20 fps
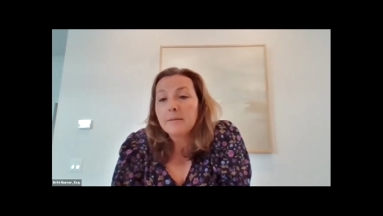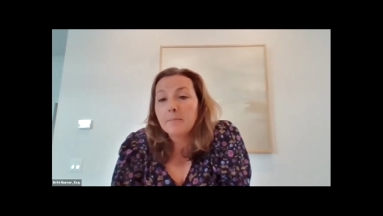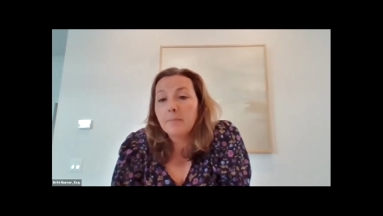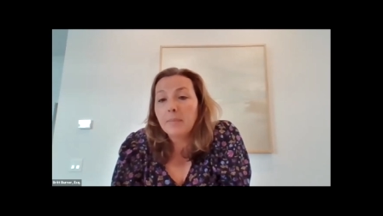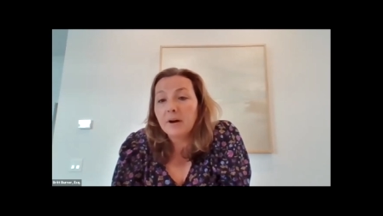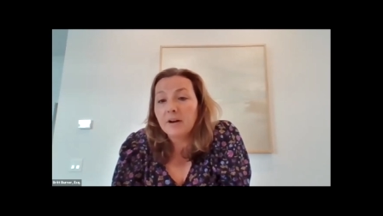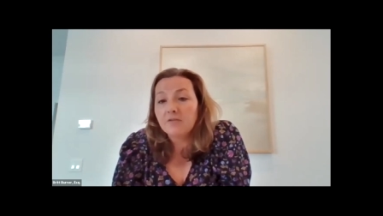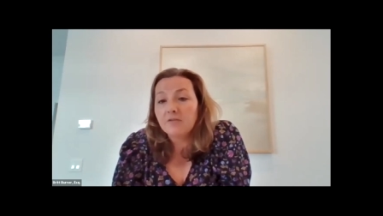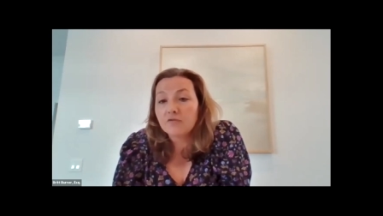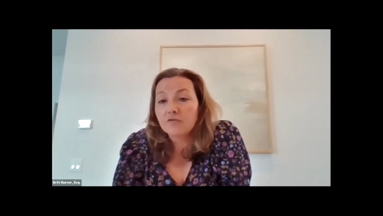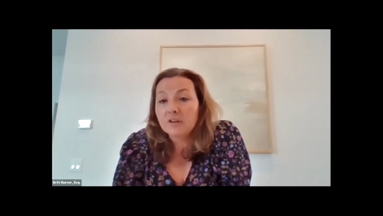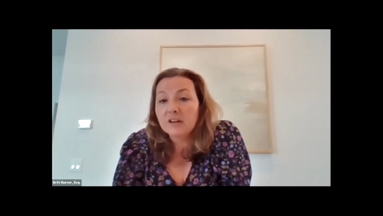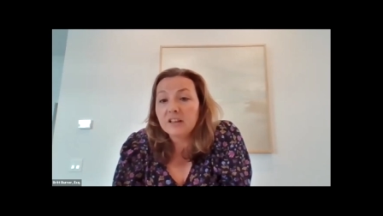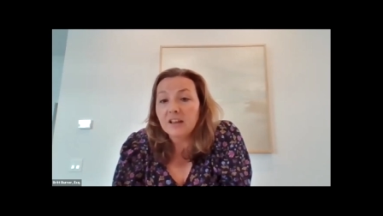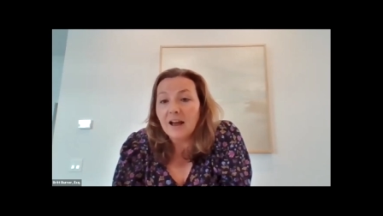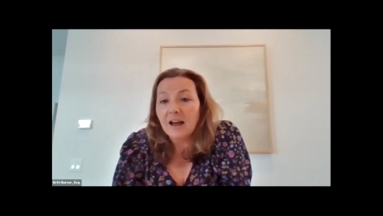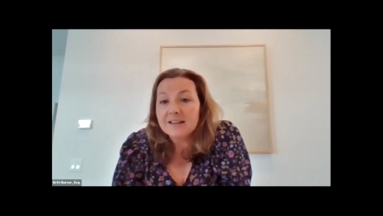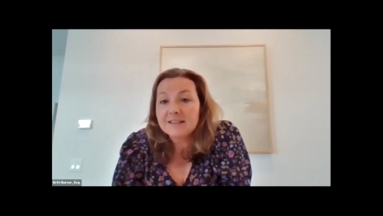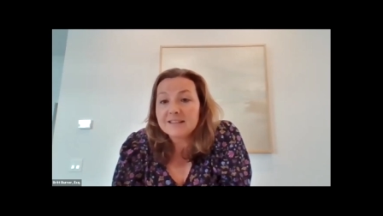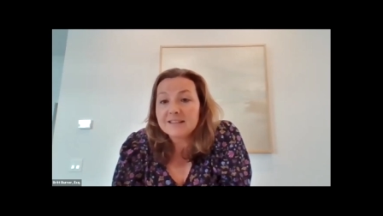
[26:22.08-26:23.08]
But
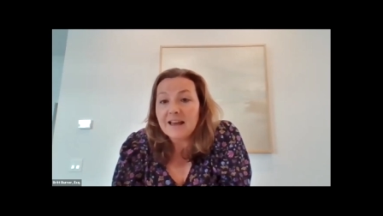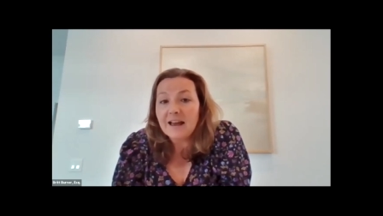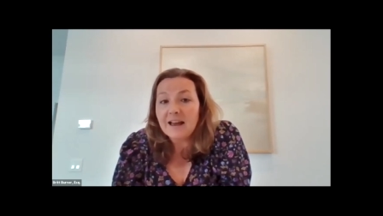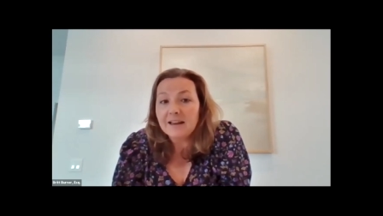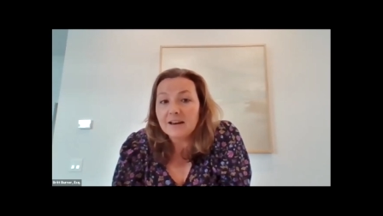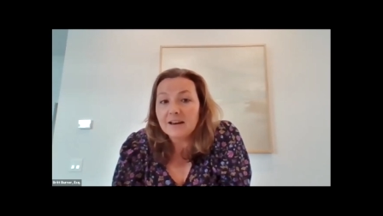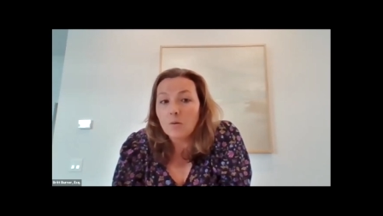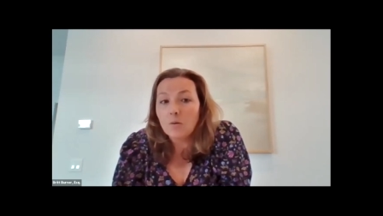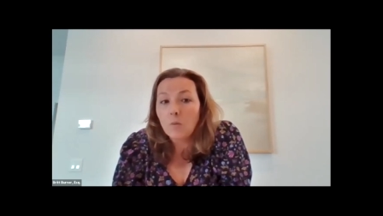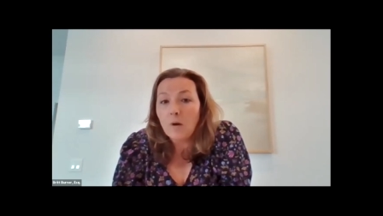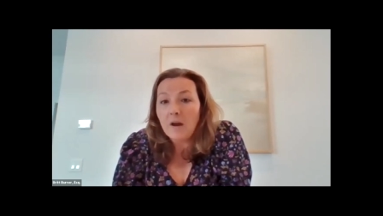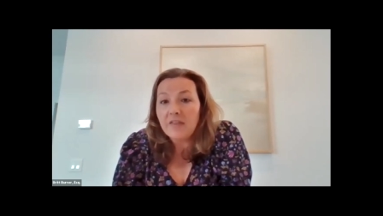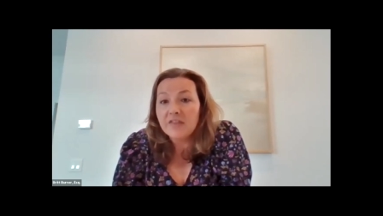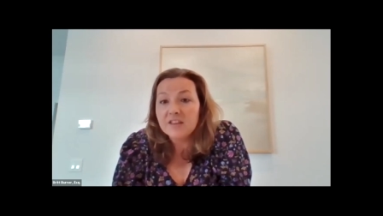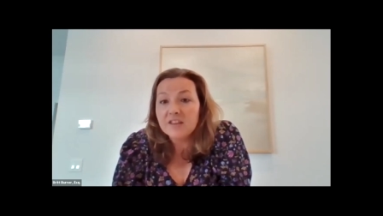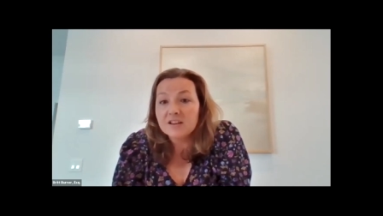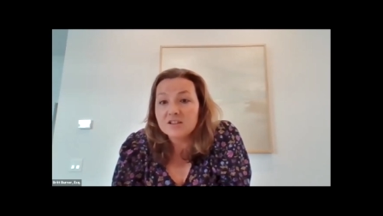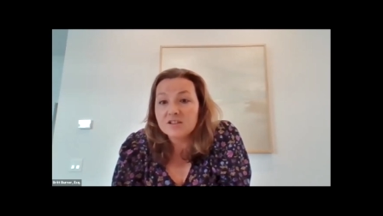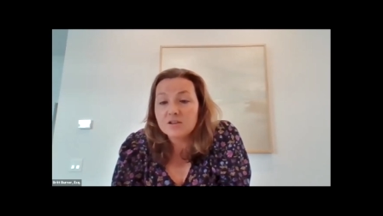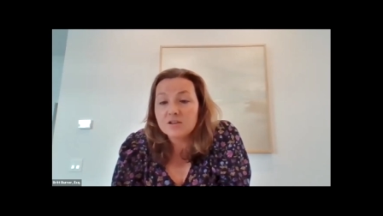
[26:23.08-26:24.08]
realize that when
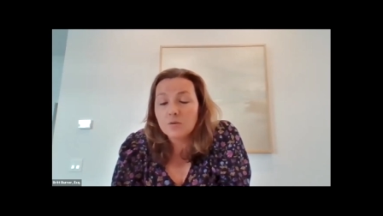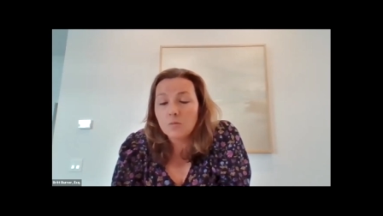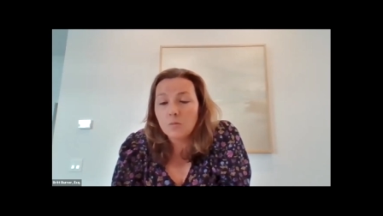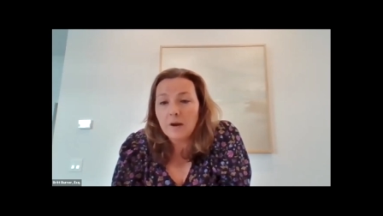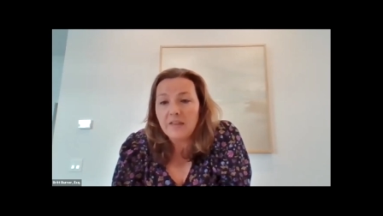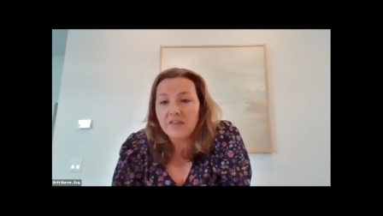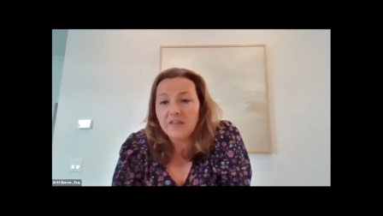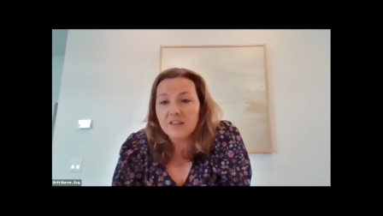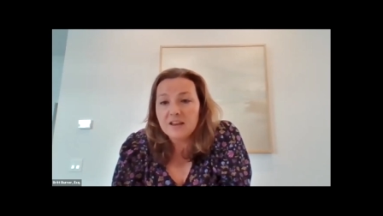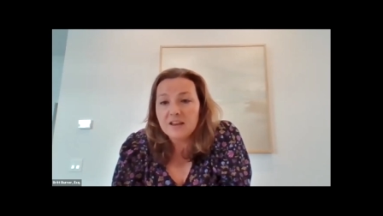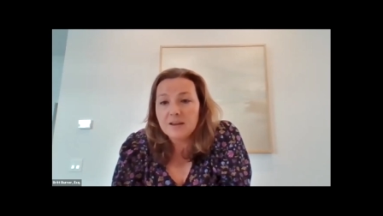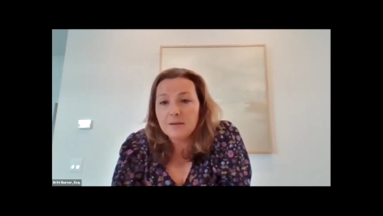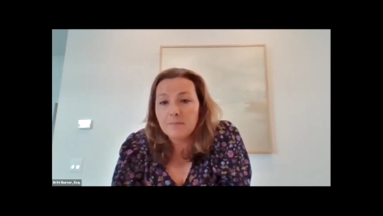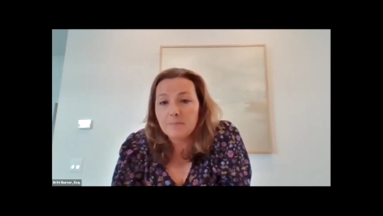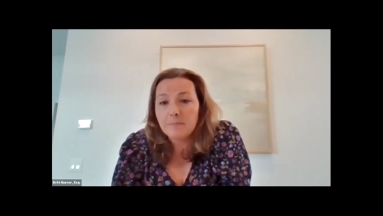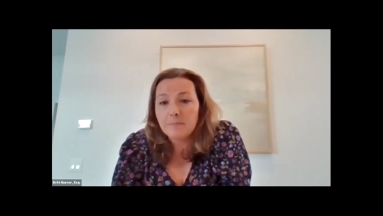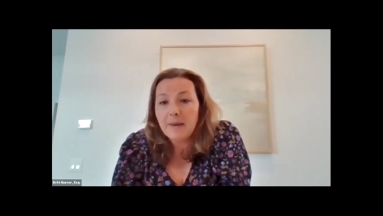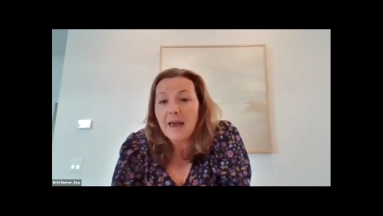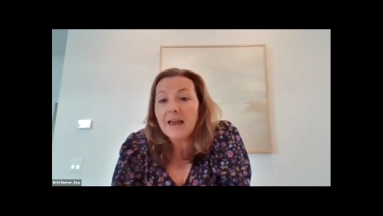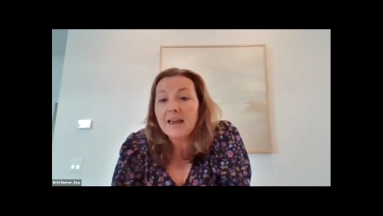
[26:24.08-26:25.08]
the, when the
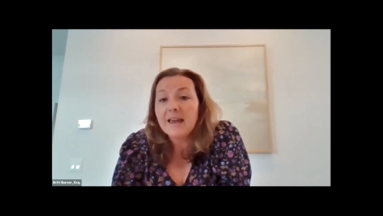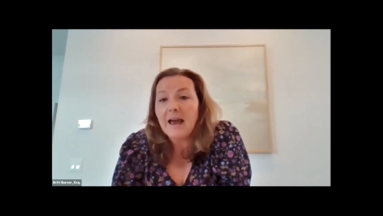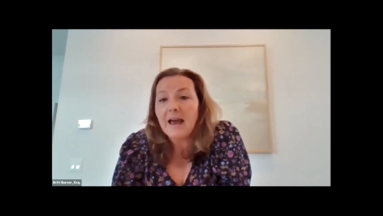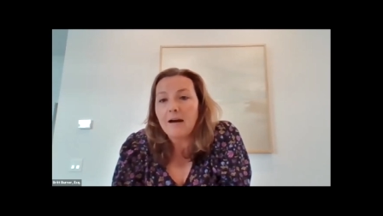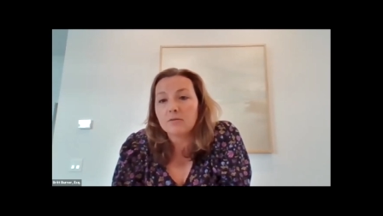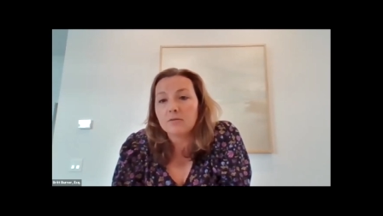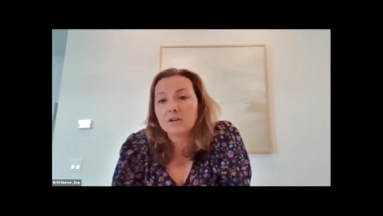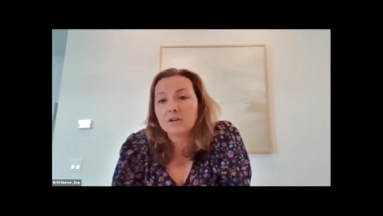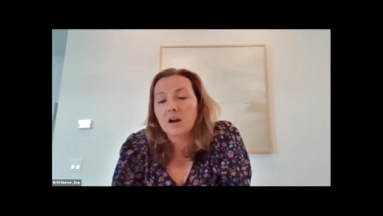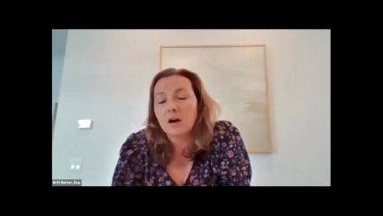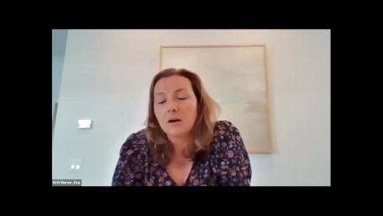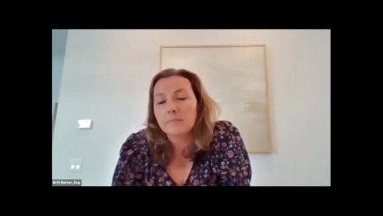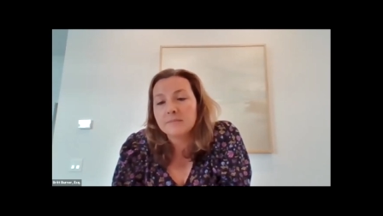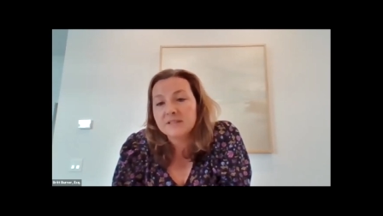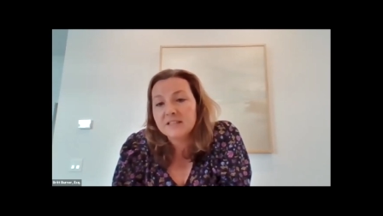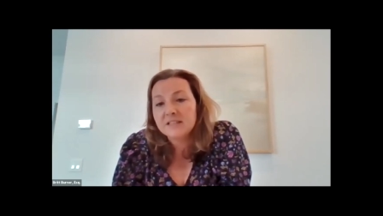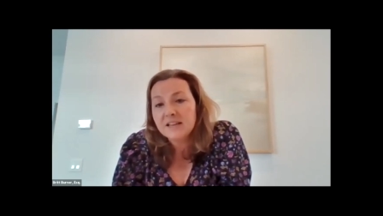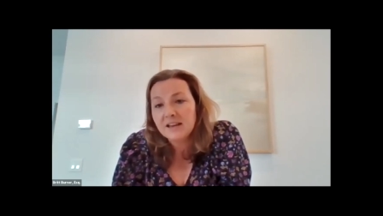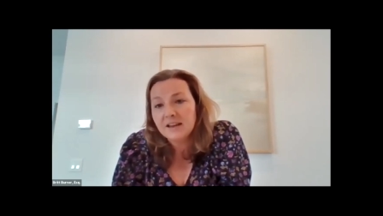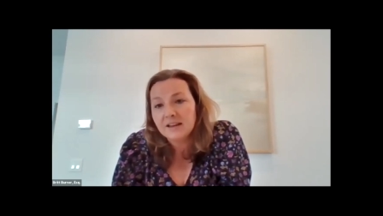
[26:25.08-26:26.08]
payout
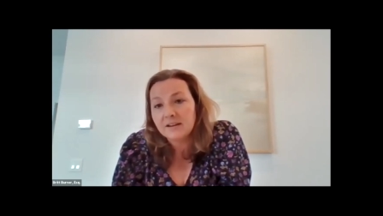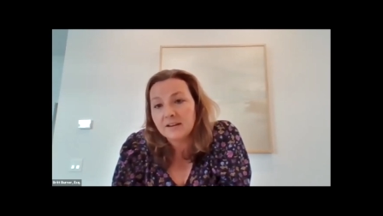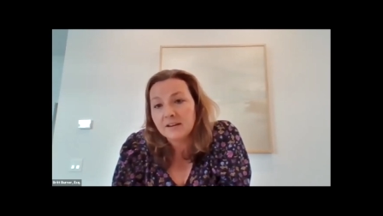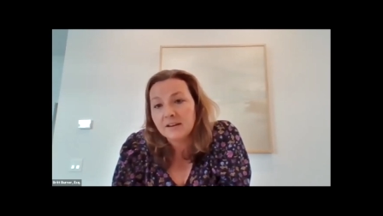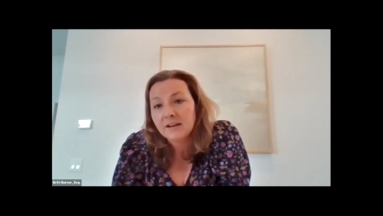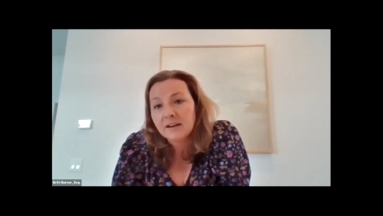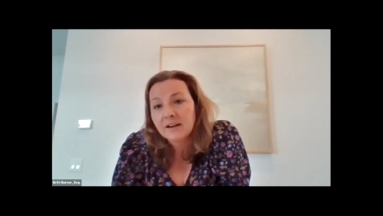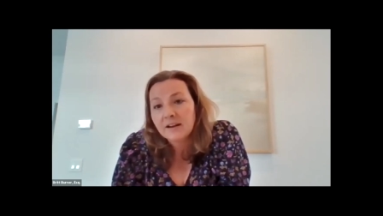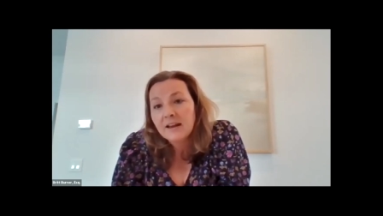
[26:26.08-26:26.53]
comes in,